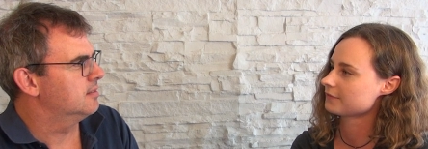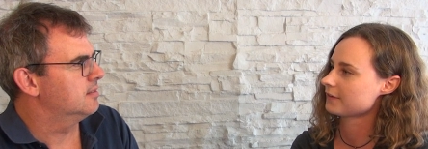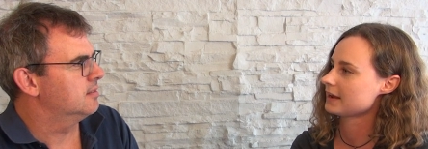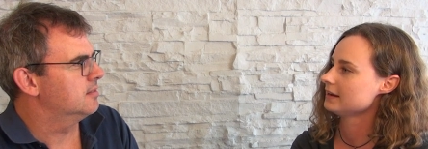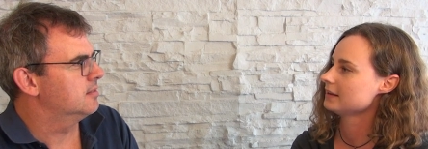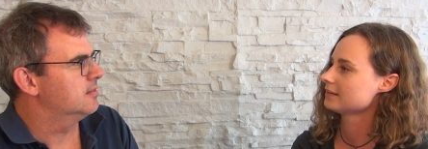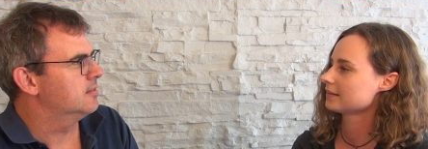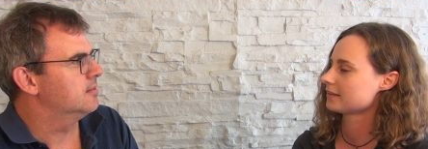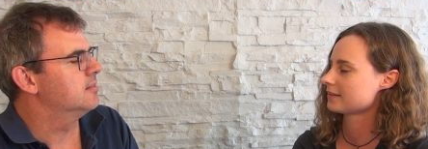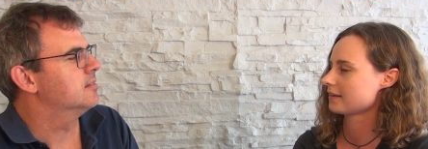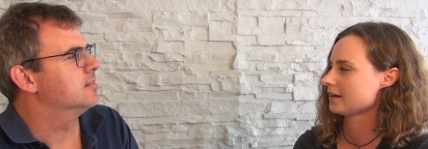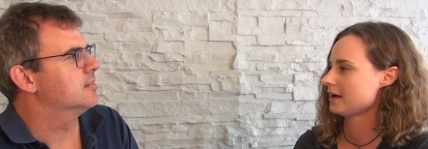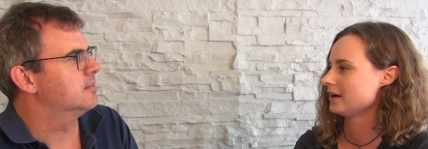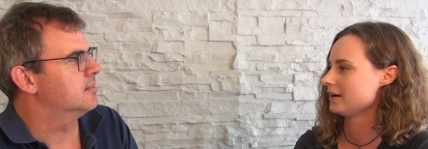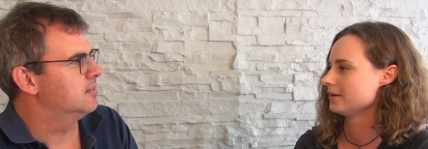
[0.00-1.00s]
Speaker 1: surveillance.
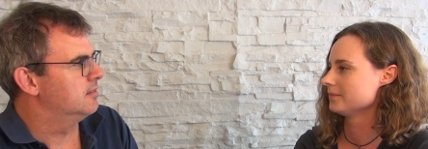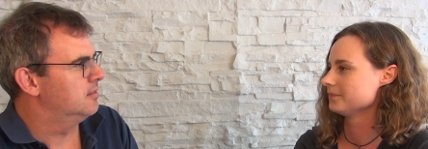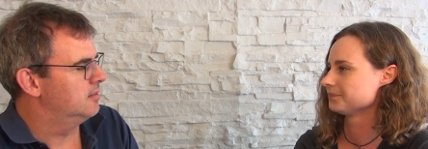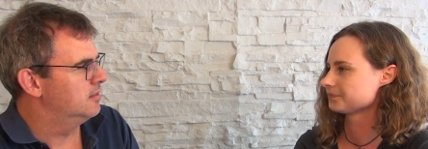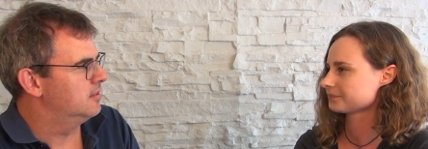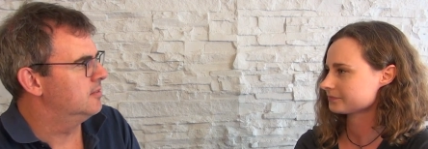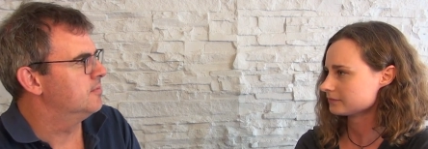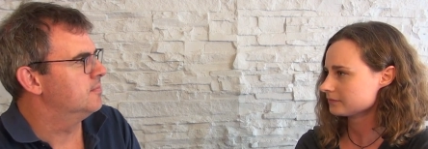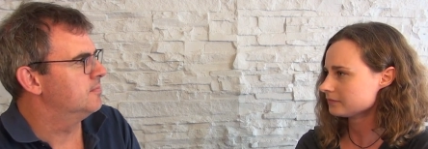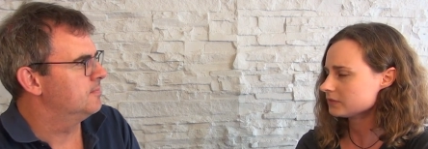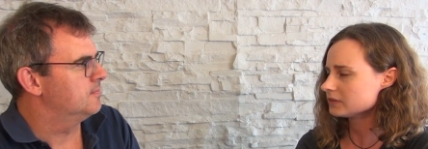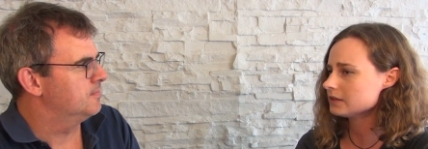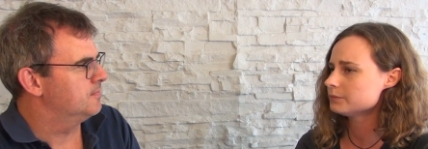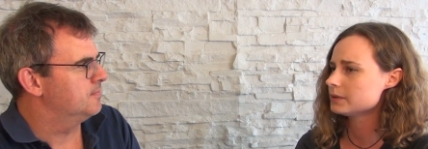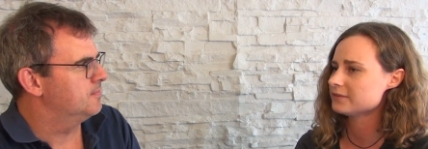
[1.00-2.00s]
Um,
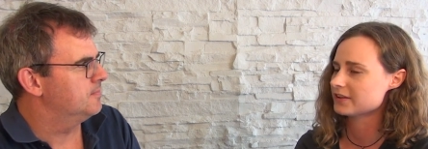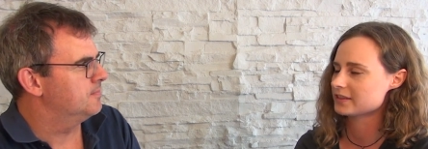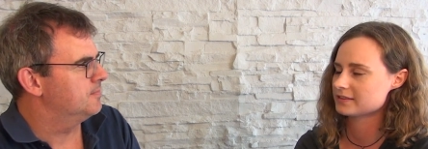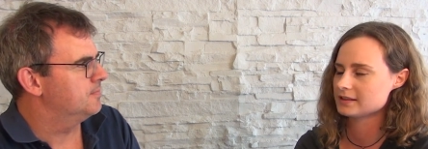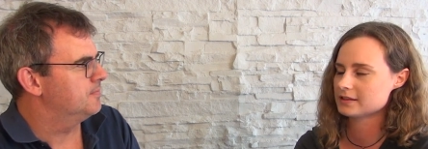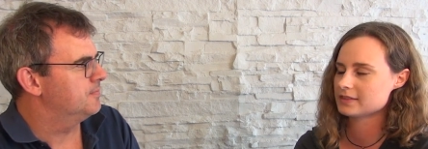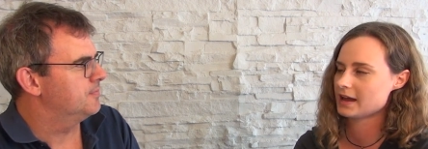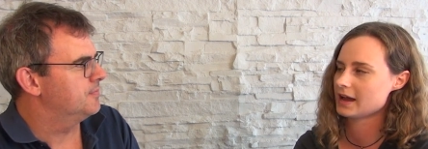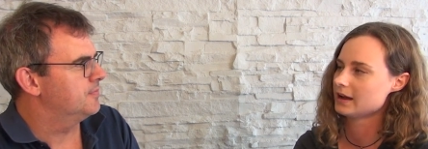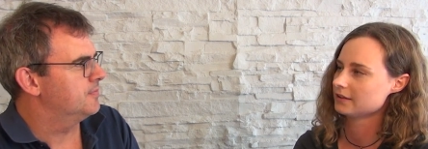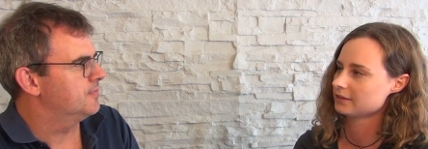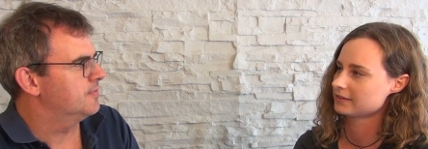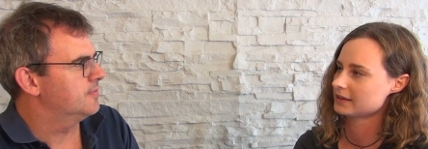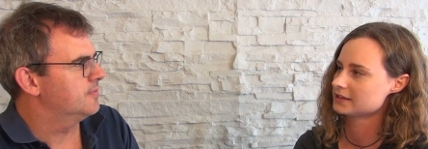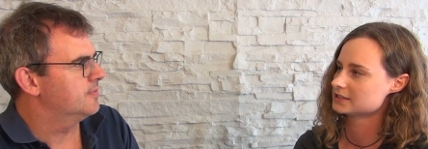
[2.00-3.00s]
we visited the
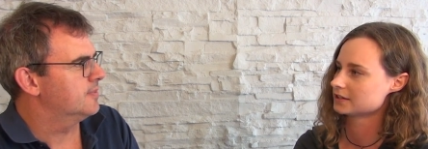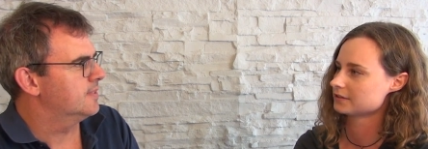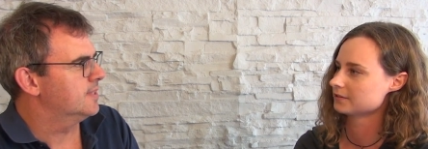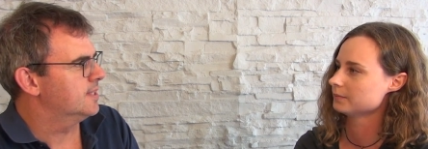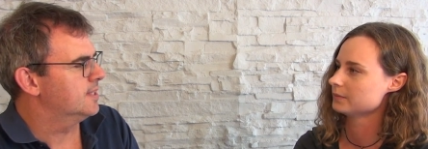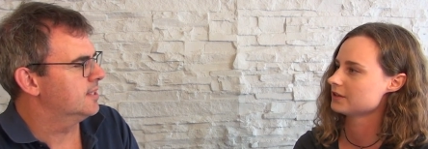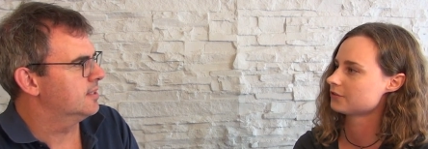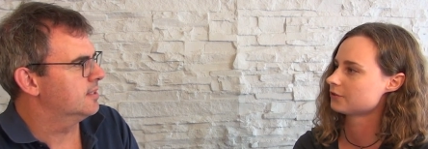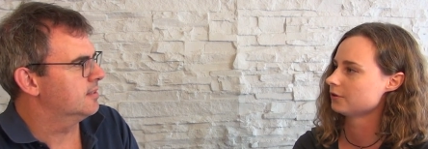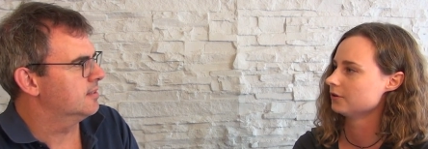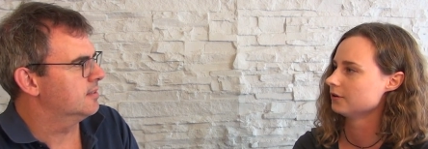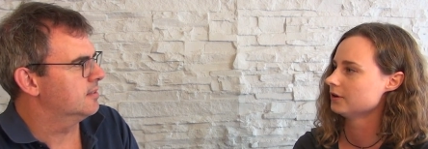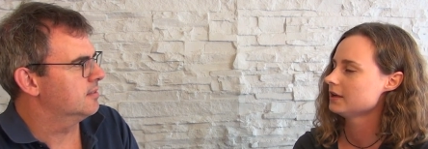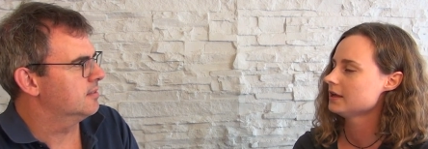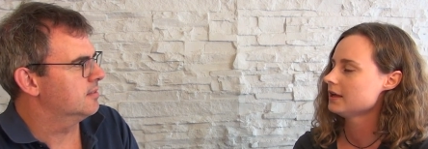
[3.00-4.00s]
health centre and we
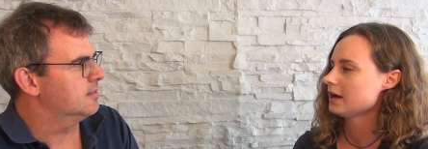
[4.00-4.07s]
saw